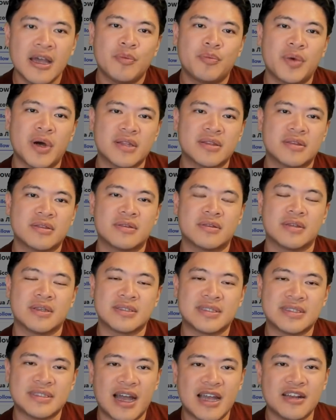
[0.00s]
But the
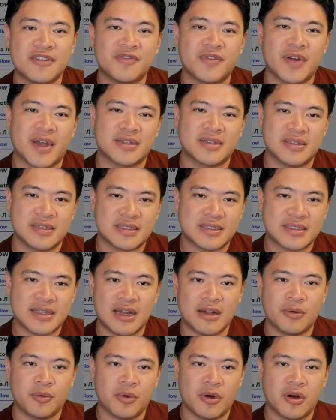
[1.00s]
side effect is
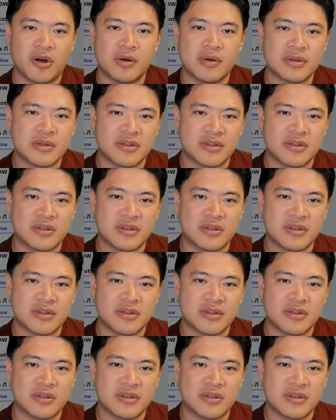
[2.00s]
that, well,